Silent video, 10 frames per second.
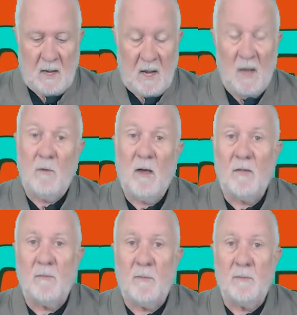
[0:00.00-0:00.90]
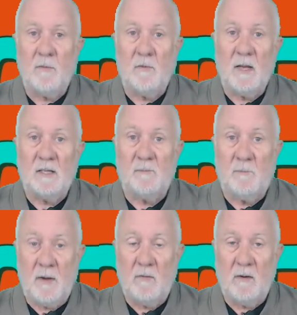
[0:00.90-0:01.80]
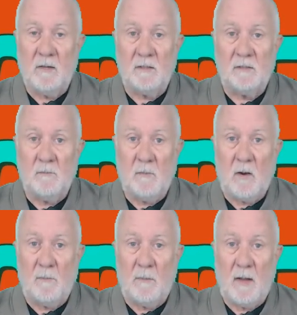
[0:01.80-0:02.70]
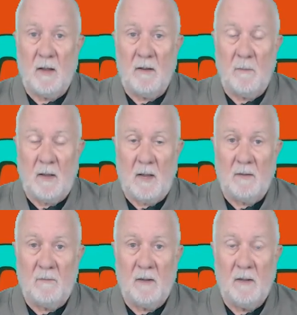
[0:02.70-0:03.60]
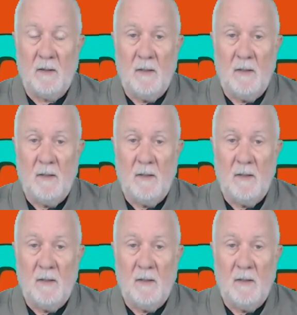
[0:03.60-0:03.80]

How do other people experience my behavior?